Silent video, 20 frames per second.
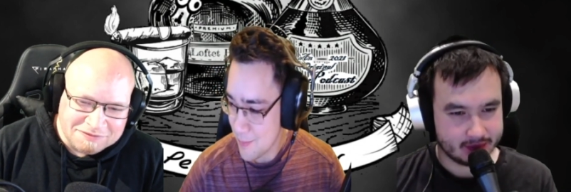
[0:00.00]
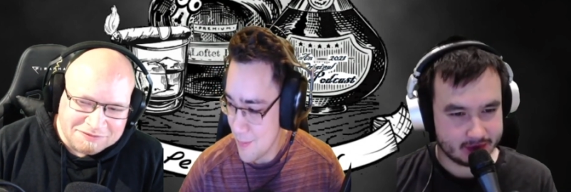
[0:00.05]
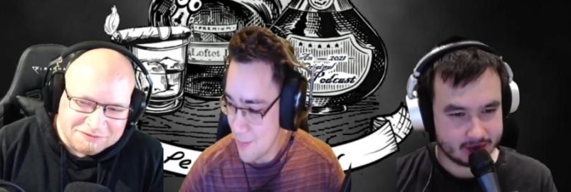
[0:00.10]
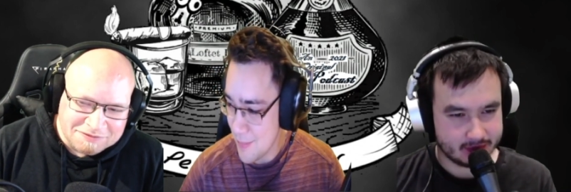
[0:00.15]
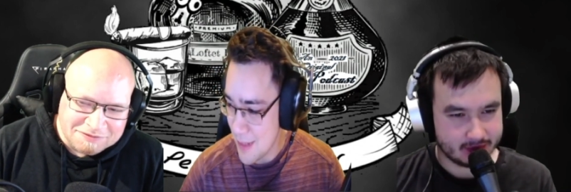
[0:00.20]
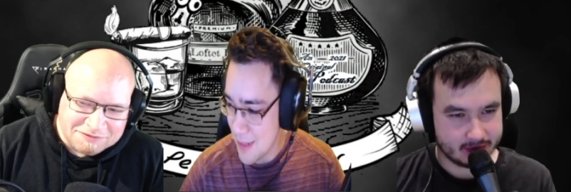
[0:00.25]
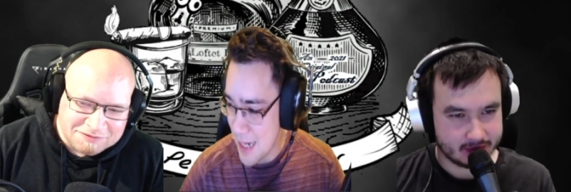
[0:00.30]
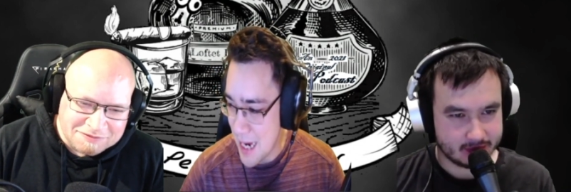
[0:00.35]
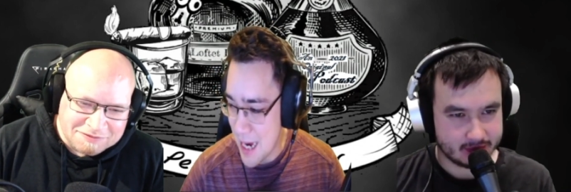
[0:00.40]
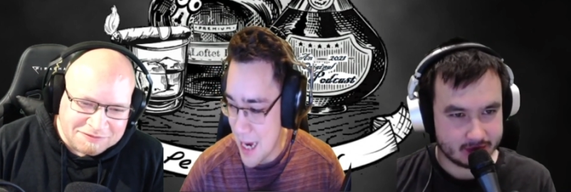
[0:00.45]

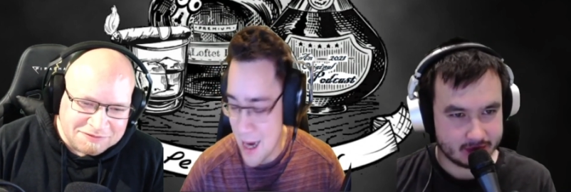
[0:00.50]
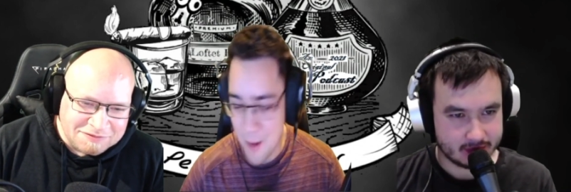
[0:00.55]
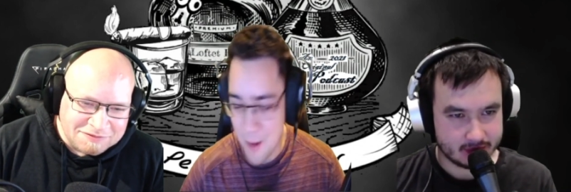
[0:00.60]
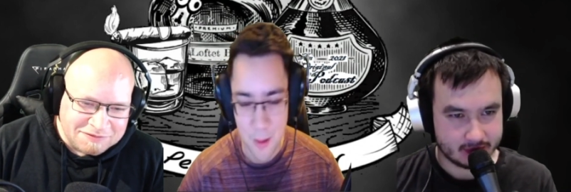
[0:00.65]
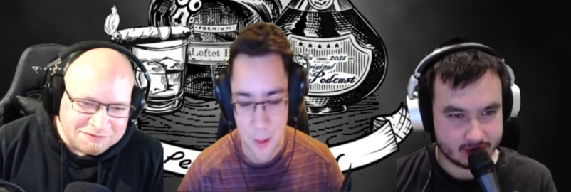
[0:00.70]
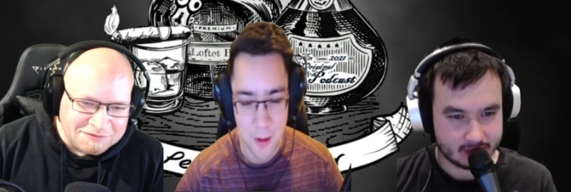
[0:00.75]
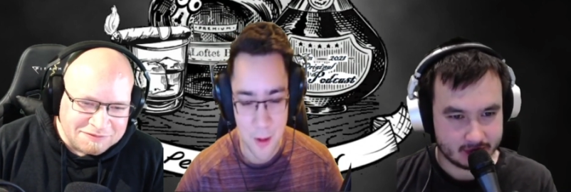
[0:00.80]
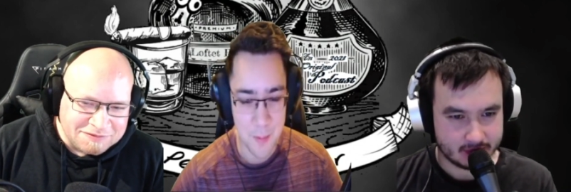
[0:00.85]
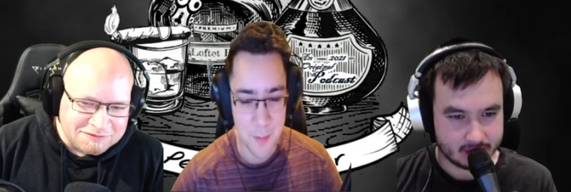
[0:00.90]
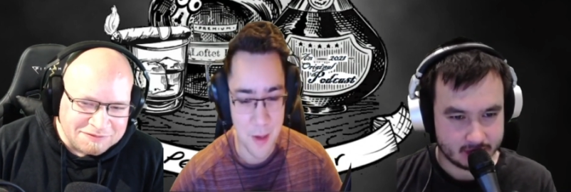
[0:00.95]
Speaker 1: How are
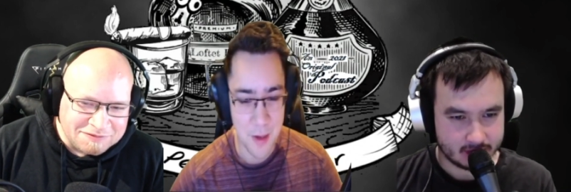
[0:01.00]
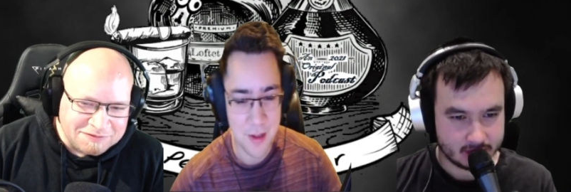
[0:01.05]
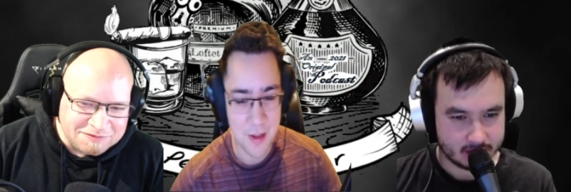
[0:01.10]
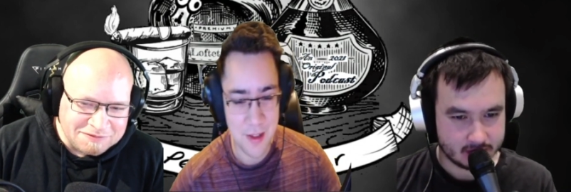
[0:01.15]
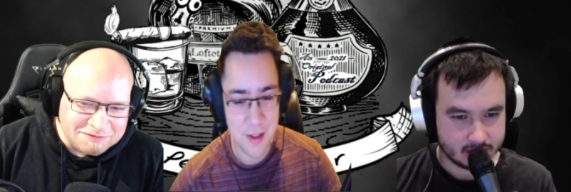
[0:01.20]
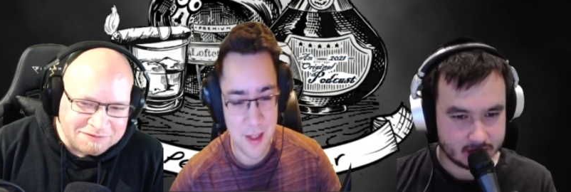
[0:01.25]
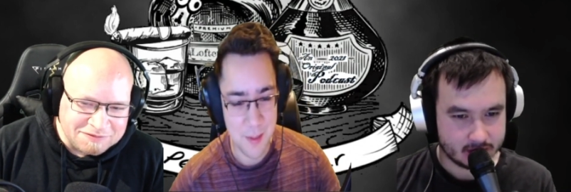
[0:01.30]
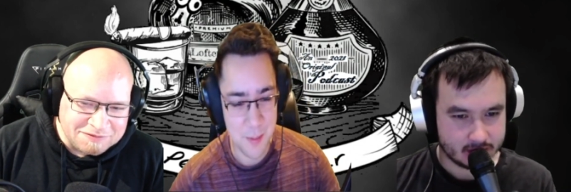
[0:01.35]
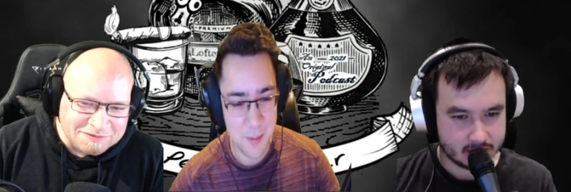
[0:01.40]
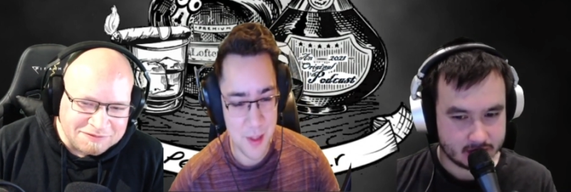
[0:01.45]
my
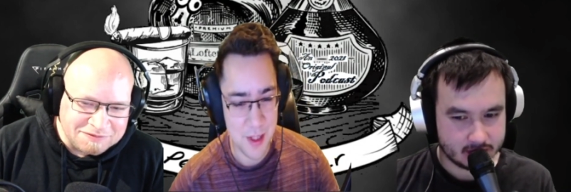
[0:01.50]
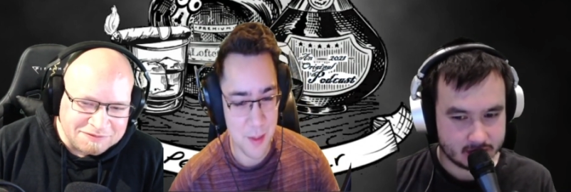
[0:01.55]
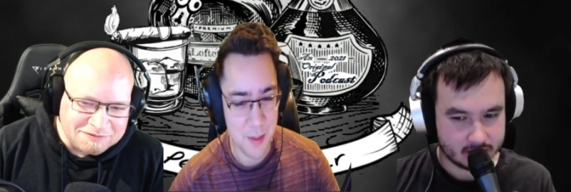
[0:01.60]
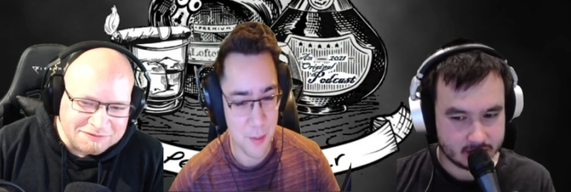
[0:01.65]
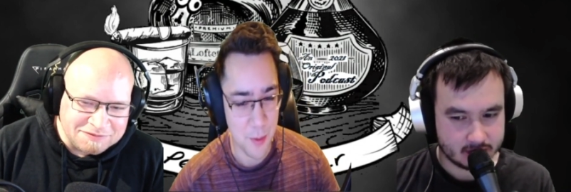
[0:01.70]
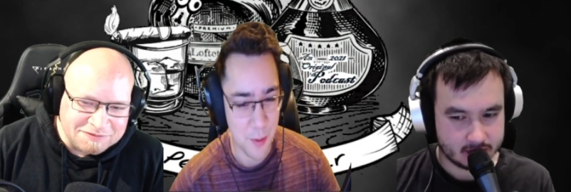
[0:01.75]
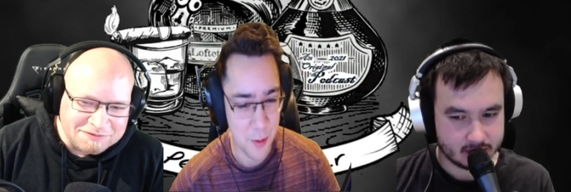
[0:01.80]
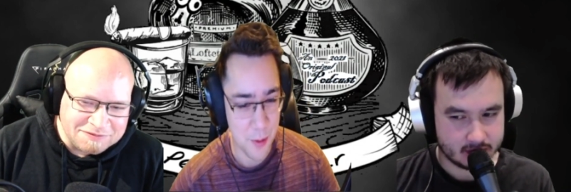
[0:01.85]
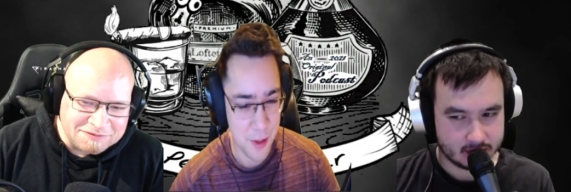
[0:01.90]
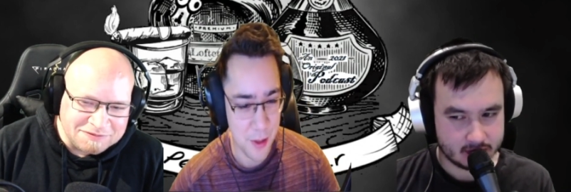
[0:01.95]
tipsy
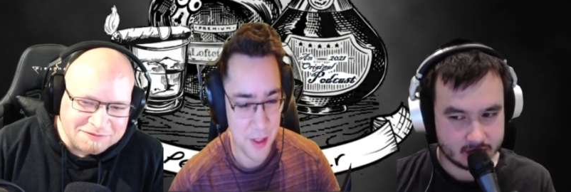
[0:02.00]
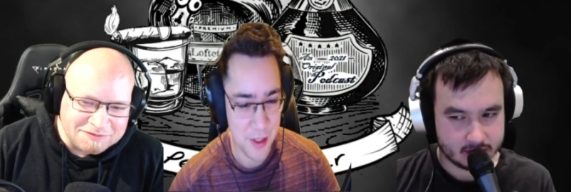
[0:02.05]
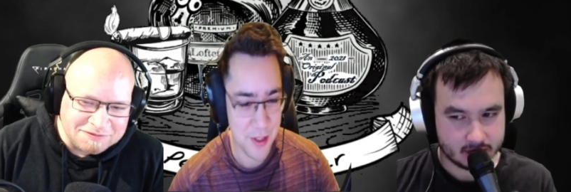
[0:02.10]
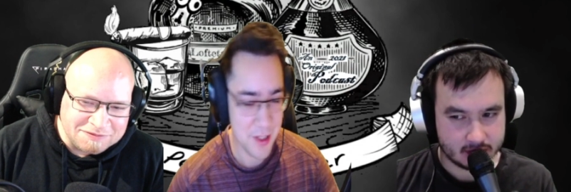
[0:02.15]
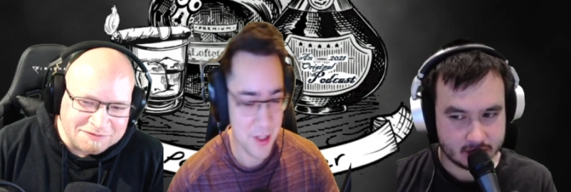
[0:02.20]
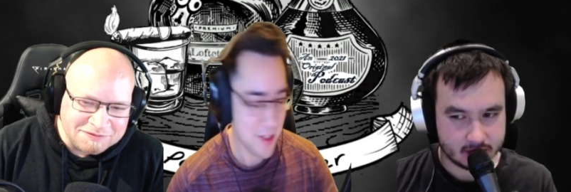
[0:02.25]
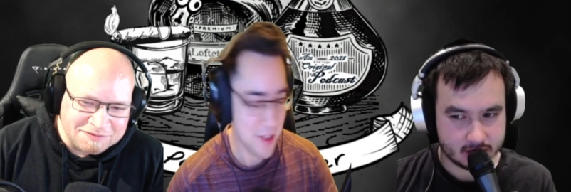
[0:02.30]
boys?